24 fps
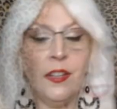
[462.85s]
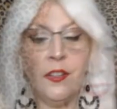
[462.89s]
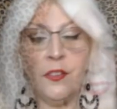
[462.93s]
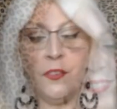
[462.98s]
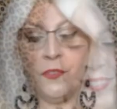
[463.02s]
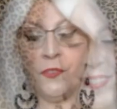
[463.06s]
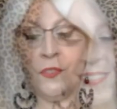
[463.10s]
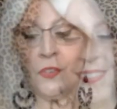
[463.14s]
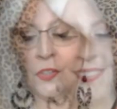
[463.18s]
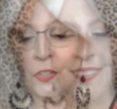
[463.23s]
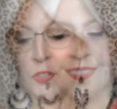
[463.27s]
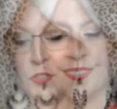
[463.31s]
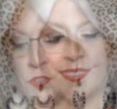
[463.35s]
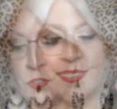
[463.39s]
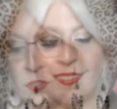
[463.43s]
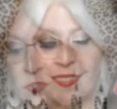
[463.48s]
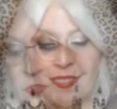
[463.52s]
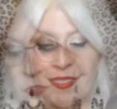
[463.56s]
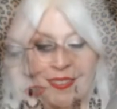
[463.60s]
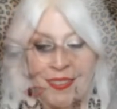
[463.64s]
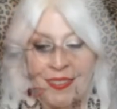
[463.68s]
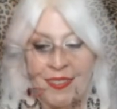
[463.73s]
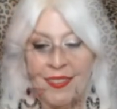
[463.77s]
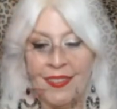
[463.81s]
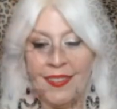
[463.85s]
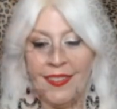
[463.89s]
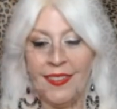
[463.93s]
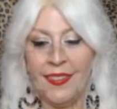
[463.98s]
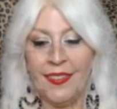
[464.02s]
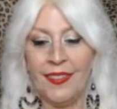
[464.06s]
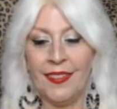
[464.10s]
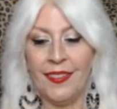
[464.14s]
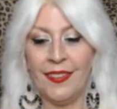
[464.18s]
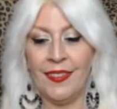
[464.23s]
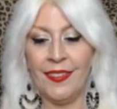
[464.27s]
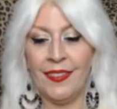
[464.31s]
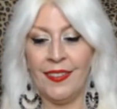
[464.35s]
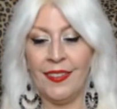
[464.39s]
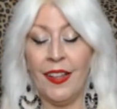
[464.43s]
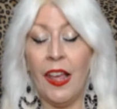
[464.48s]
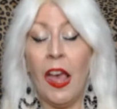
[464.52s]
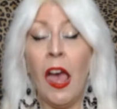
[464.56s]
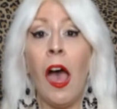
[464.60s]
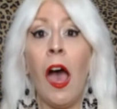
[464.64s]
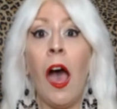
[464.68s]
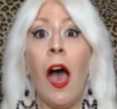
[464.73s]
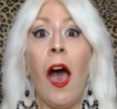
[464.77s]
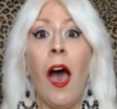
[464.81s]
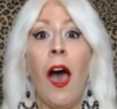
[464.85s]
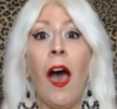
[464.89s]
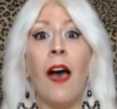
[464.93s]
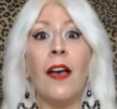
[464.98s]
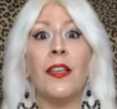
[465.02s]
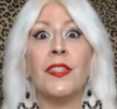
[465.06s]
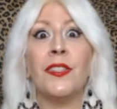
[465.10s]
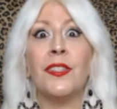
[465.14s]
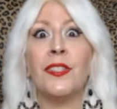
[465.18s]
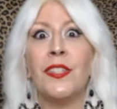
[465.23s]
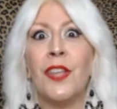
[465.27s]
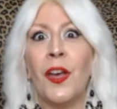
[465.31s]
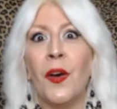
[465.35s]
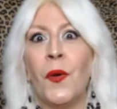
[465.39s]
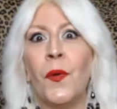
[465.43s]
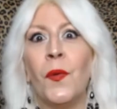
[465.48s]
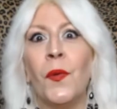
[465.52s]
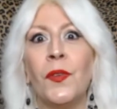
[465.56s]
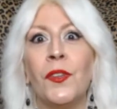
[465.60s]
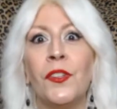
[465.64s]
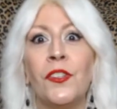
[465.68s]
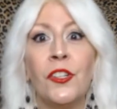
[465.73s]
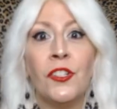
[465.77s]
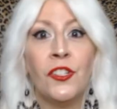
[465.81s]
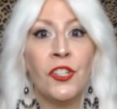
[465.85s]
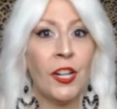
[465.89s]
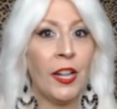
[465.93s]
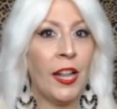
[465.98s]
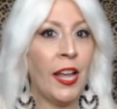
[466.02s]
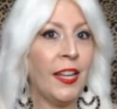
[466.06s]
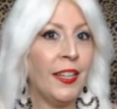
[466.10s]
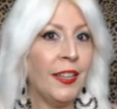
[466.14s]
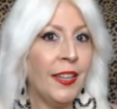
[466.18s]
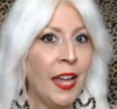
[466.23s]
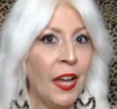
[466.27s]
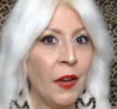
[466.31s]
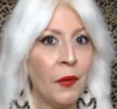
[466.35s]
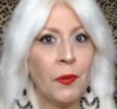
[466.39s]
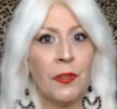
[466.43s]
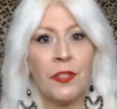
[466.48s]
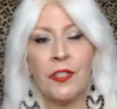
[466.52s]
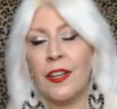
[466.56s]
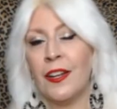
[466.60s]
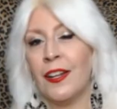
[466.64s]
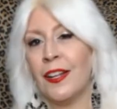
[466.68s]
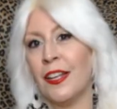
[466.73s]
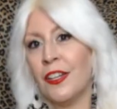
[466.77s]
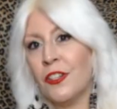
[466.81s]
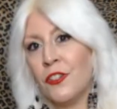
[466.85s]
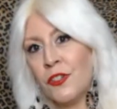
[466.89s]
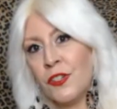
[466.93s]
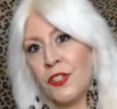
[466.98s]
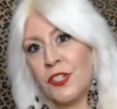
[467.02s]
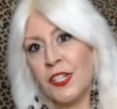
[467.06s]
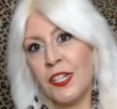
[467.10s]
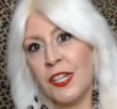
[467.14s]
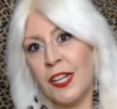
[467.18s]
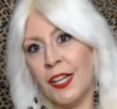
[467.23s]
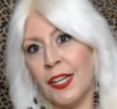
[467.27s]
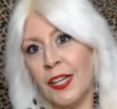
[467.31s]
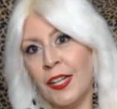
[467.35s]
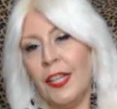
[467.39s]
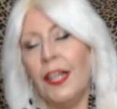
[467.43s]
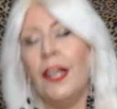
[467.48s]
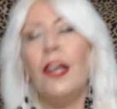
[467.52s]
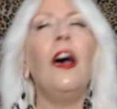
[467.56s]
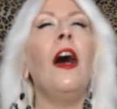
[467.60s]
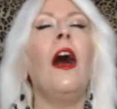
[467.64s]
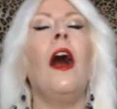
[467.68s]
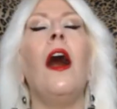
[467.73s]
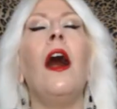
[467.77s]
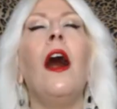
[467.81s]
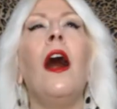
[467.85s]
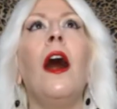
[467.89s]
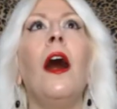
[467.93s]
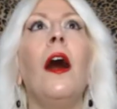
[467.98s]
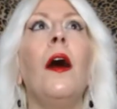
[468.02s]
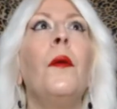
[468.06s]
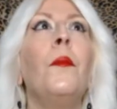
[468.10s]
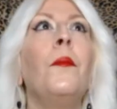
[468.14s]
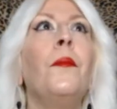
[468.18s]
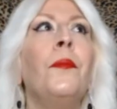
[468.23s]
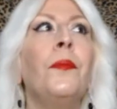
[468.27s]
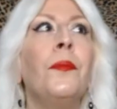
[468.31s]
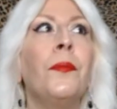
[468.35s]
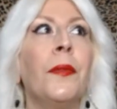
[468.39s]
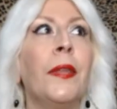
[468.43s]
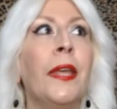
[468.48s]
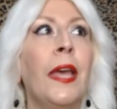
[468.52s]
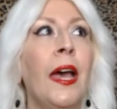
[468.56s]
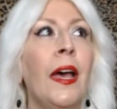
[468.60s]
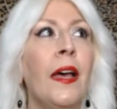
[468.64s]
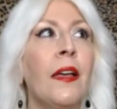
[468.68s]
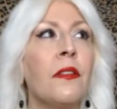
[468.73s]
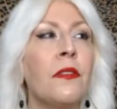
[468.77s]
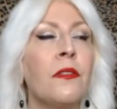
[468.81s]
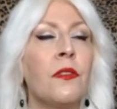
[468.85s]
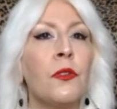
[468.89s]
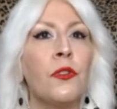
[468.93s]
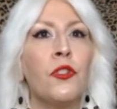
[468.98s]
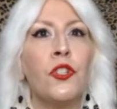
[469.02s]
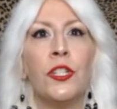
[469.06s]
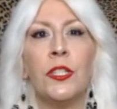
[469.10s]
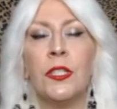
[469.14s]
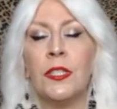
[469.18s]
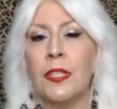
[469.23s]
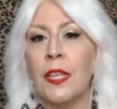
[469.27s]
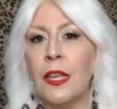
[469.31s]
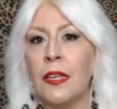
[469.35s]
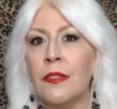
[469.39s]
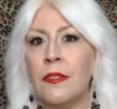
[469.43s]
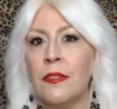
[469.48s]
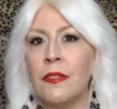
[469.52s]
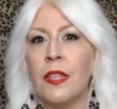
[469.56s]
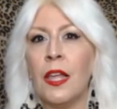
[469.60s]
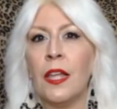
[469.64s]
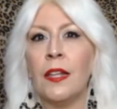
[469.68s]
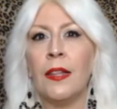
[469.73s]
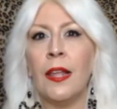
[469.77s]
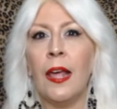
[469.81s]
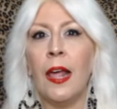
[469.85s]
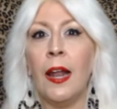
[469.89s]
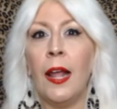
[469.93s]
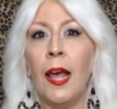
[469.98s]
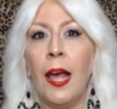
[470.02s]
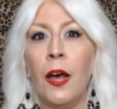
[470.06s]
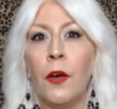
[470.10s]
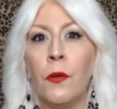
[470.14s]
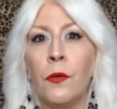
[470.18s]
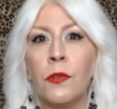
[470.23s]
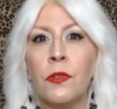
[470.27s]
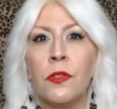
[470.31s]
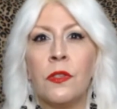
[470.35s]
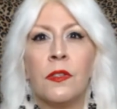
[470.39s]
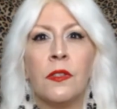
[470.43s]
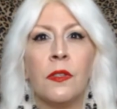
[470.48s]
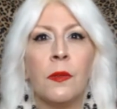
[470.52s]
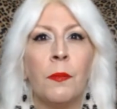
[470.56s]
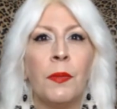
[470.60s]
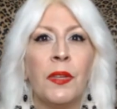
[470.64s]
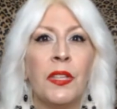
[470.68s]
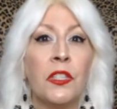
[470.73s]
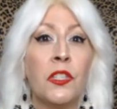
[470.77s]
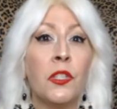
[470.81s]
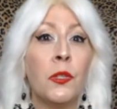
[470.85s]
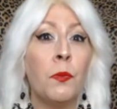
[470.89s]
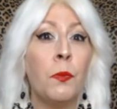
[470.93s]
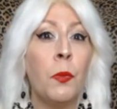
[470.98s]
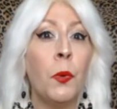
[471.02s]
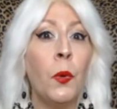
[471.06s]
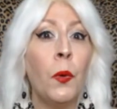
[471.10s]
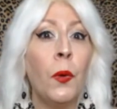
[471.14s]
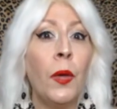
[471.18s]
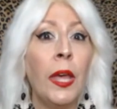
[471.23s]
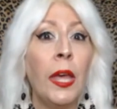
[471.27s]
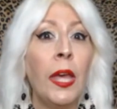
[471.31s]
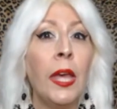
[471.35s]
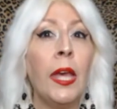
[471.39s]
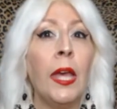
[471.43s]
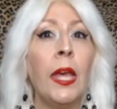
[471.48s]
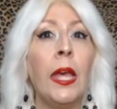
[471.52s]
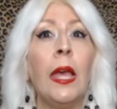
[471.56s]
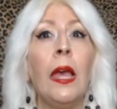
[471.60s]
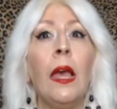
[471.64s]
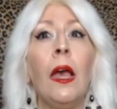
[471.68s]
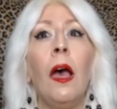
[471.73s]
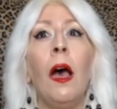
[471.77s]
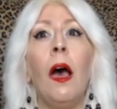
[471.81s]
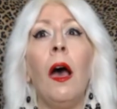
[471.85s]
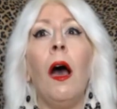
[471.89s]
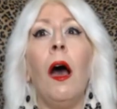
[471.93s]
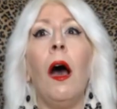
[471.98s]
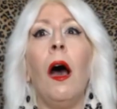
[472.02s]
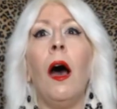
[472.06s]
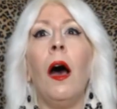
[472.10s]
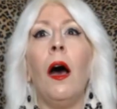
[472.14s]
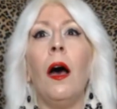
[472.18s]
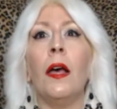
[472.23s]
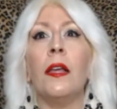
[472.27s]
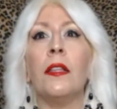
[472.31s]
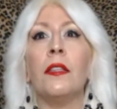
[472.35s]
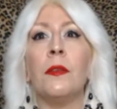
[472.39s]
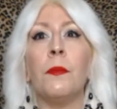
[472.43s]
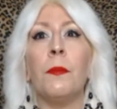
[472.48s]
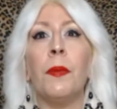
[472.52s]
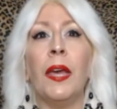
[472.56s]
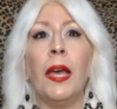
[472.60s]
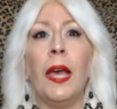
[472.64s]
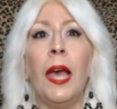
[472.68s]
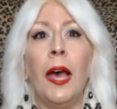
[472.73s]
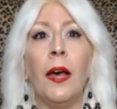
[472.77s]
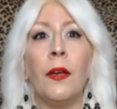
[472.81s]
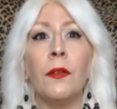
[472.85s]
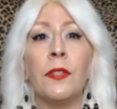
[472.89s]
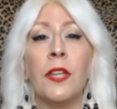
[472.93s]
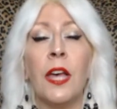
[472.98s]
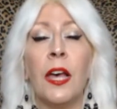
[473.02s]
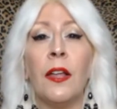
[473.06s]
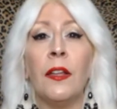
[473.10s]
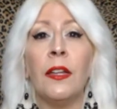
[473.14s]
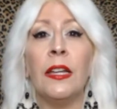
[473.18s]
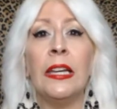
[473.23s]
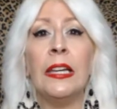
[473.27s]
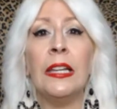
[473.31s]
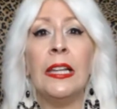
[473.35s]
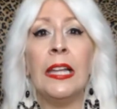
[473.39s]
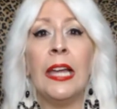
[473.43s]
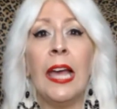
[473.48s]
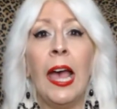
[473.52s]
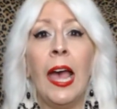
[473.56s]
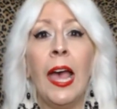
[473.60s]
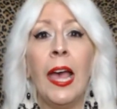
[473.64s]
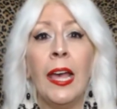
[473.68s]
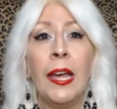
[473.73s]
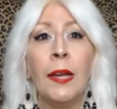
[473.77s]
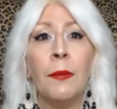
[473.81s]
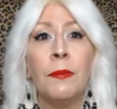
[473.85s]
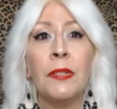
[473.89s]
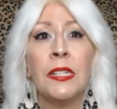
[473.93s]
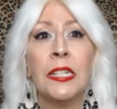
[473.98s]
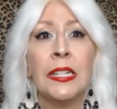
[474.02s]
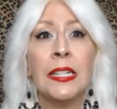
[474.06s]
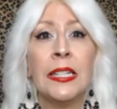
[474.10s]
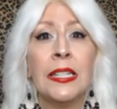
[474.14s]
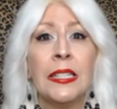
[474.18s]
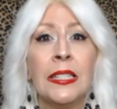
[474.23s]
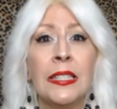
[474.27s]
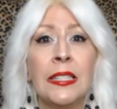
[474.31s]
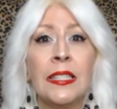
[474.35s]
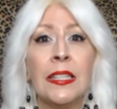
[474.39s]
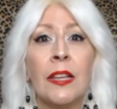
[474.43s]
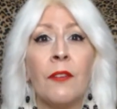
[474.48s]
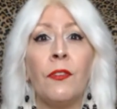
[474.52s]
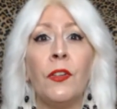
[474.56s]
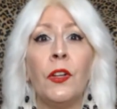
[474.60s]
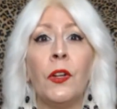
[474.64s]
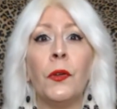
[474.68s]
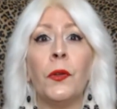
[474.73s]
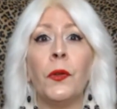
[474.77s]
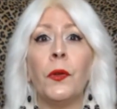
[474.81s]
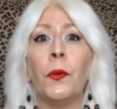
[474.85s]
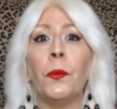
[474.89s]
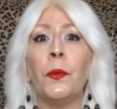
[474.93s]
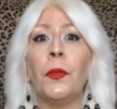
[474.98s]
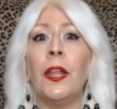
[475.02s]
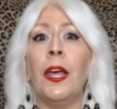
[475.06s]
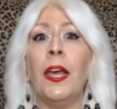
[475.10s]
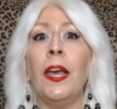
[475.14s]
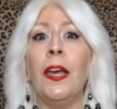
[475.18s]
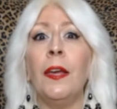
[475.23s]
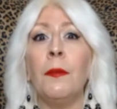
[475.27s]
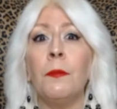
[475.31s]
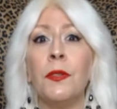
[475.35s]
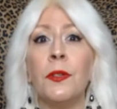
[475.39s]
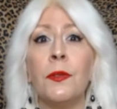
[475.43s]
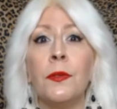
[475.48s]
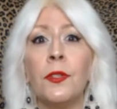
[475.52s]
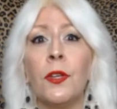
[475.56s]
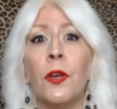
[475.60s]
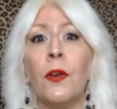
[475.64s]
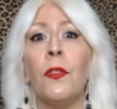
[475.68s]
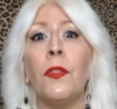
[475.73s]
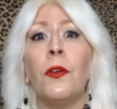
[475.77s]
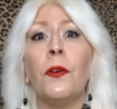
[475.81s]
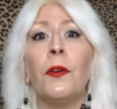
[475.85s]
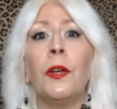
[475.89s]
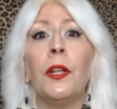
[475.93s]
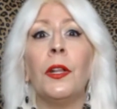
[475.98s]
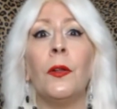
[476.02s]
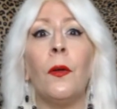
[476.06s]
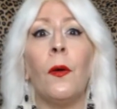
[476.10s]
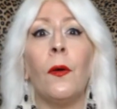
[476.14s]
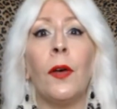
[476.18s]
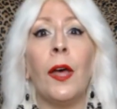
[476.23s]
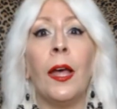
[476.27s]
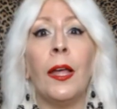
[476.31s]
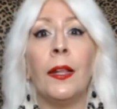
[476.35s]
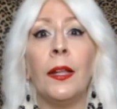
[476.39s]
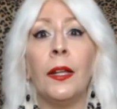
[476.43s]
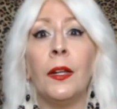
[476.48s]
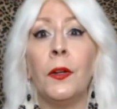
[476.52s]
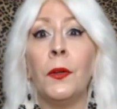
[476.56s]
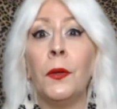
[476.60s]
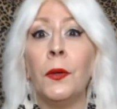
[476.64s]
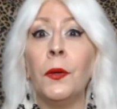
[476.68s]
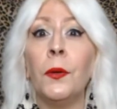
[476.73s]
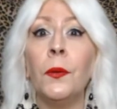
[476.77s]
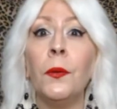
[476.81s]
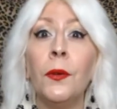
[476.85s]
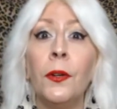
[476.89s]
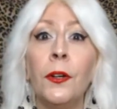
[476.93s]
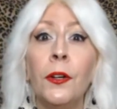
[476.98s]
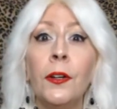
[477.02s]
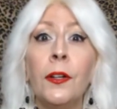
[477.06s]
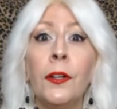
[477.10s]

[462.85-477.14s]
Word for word: Call me later. Oh, so did you like that? Was that interesting? Yeah. So she says that that house is a bit spooky. It's a big house out in Hamptons. If you don't know what the Hamptons are, they're in Long Island, New York.